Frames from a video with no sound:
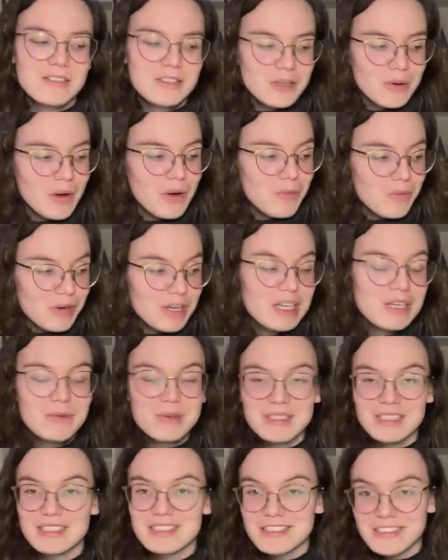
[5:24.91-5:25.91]
so I really
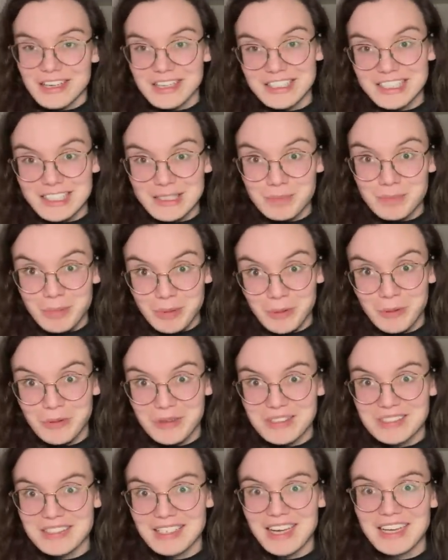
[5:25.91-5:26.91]
was excited to build
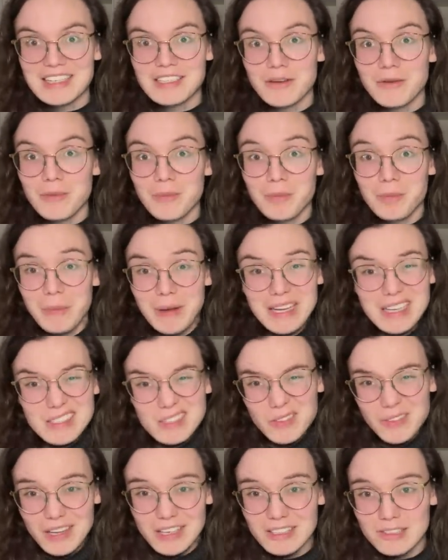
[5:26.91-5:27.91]
this set
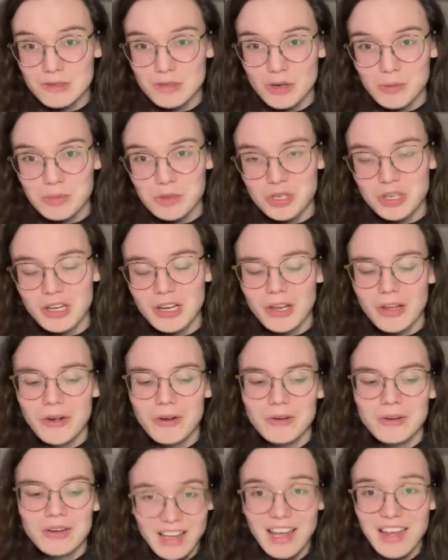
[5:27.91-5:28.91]
based on that description
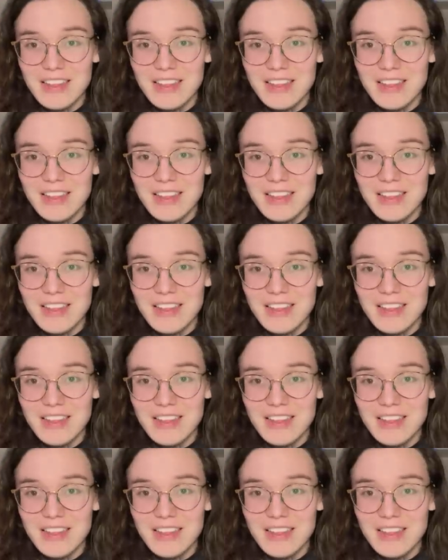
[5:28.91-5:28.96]
alone.